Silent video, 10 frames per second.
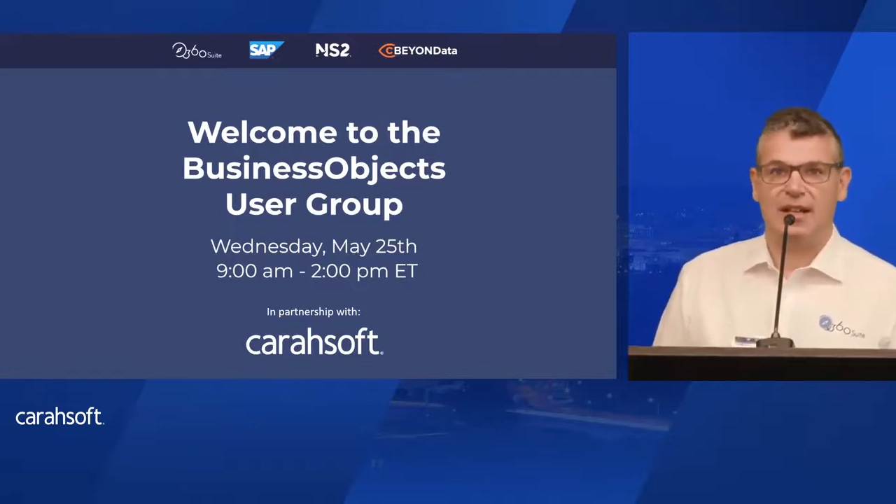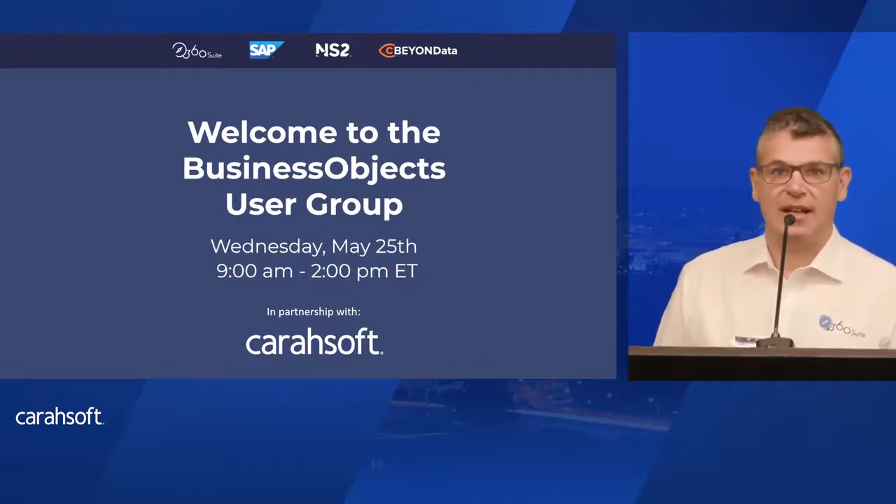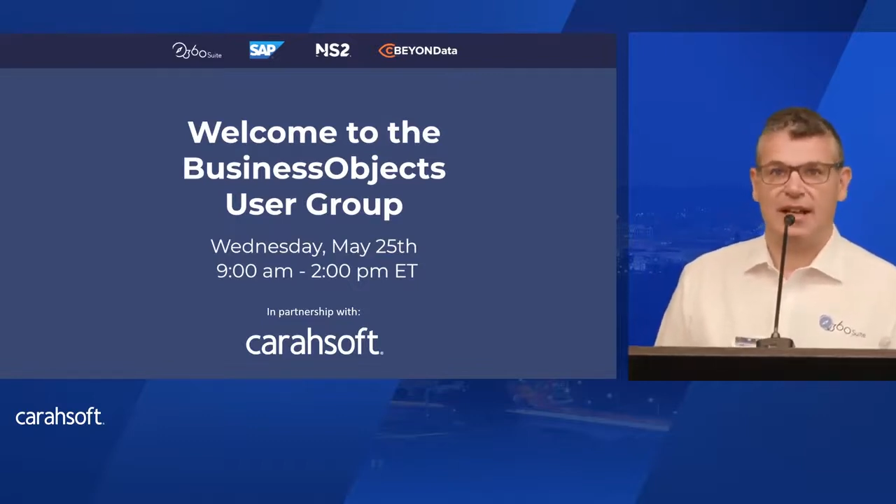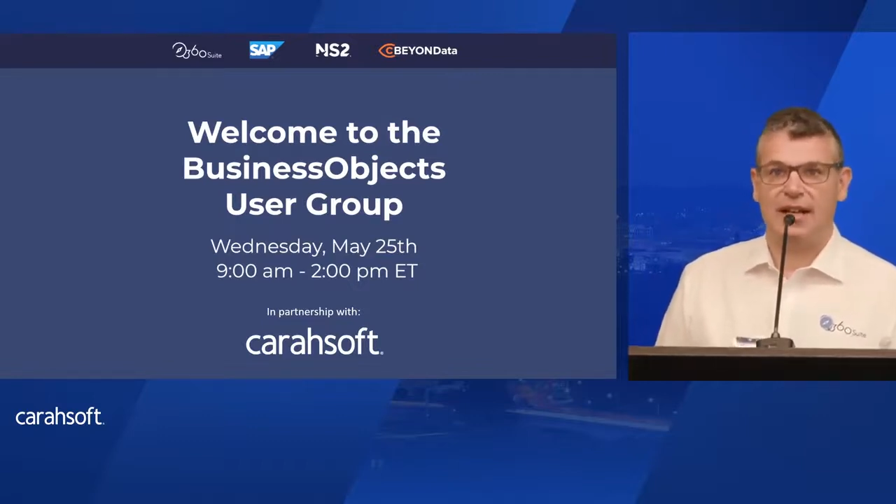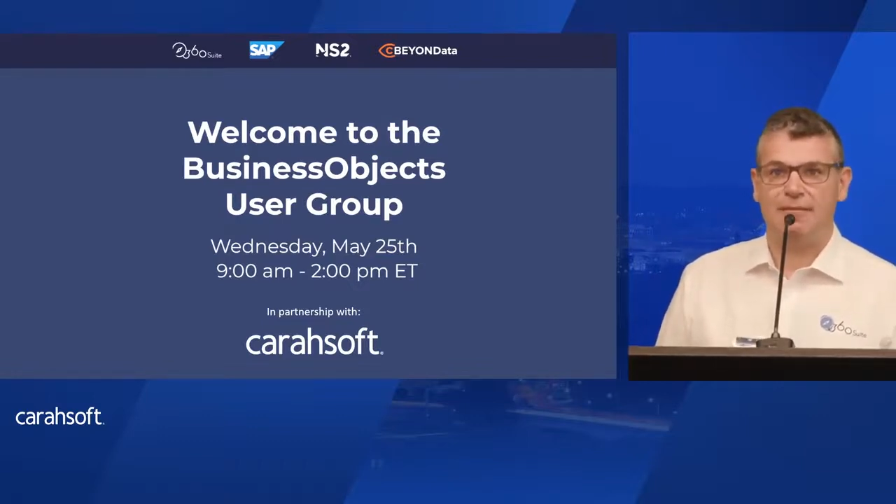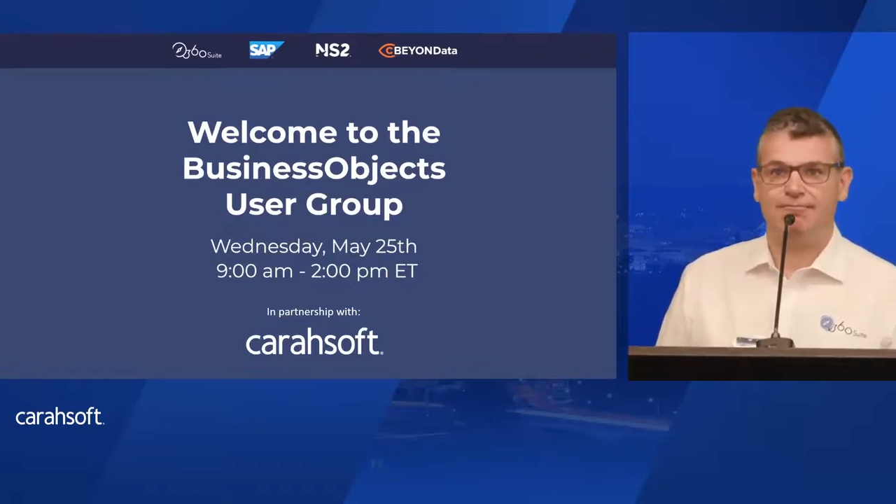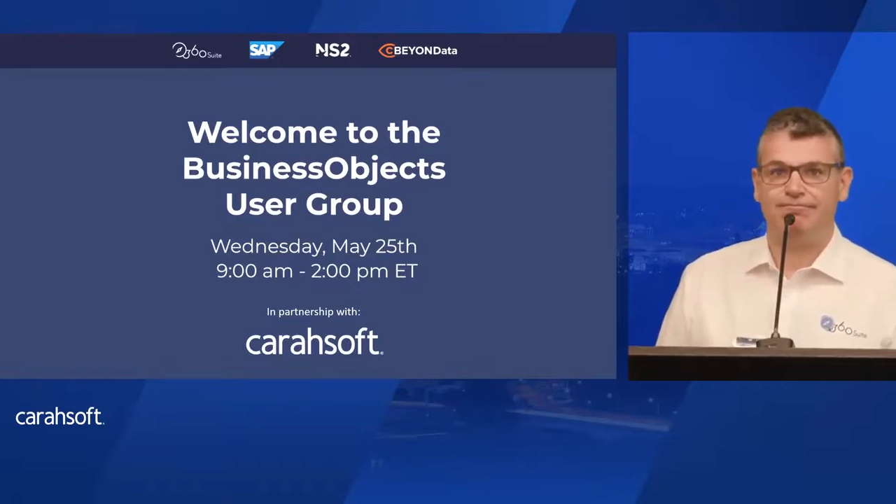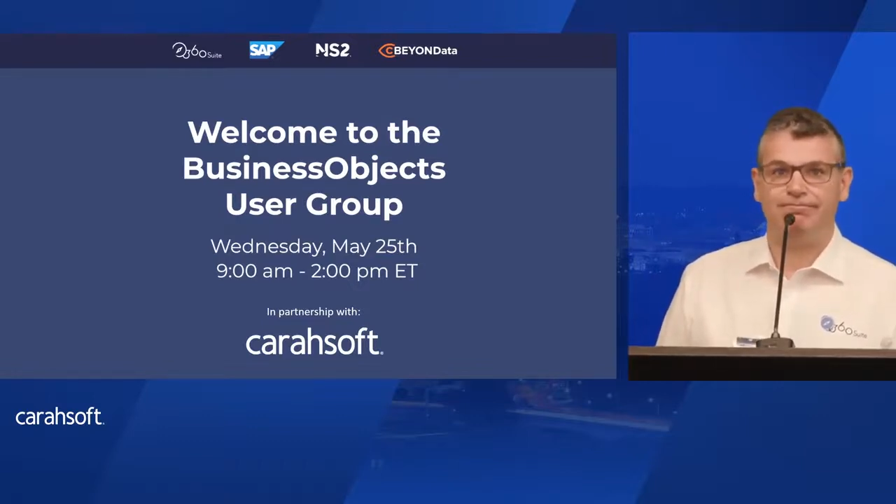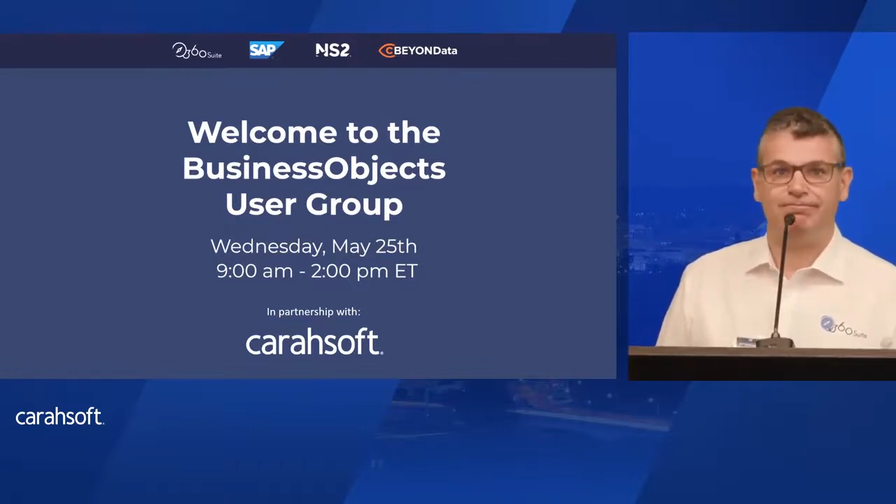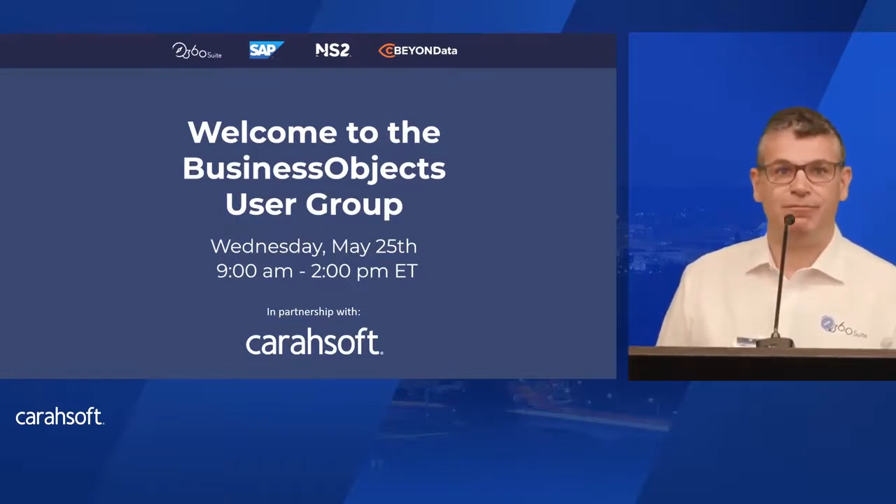
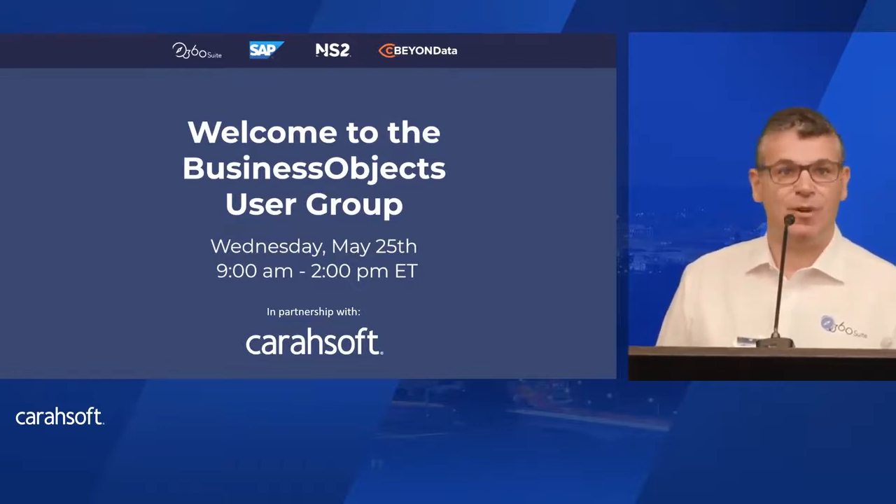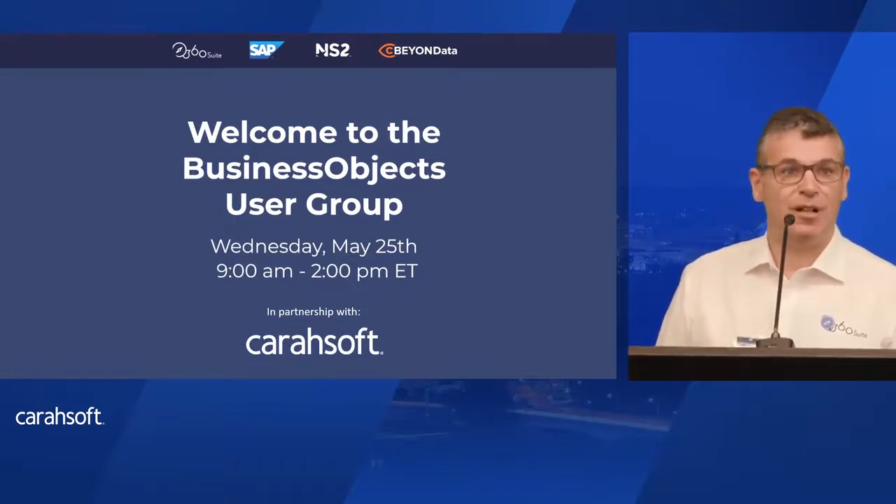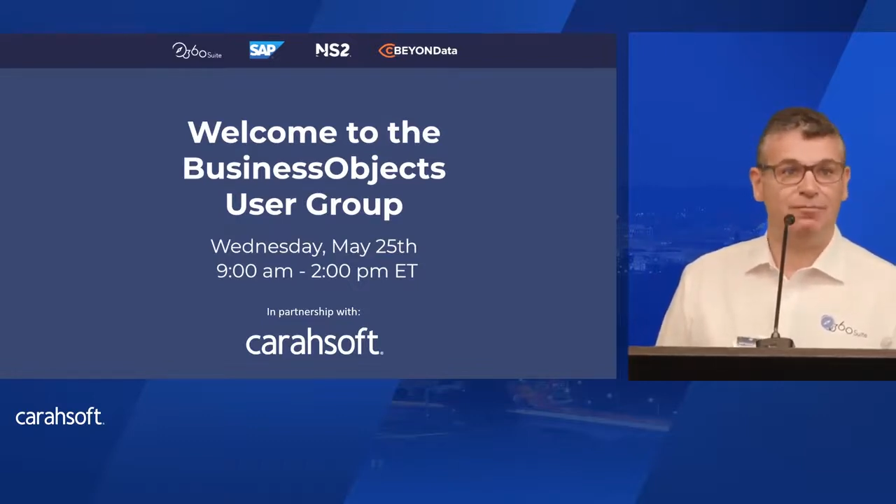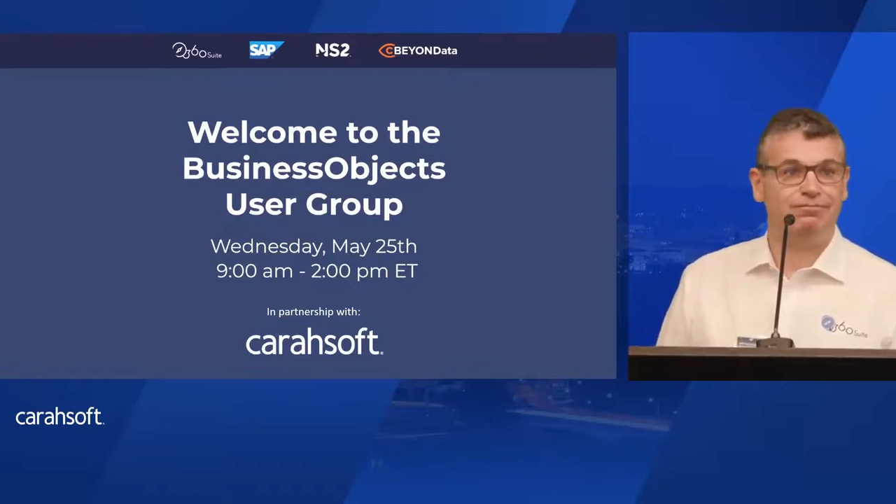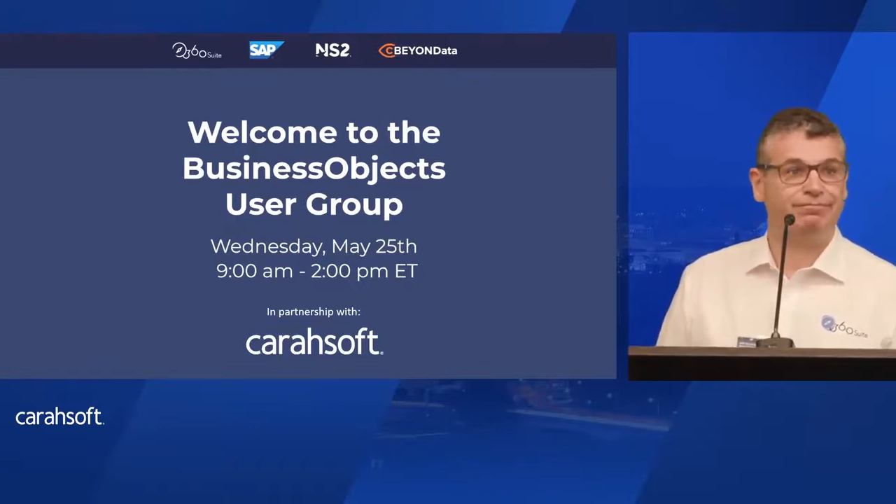well,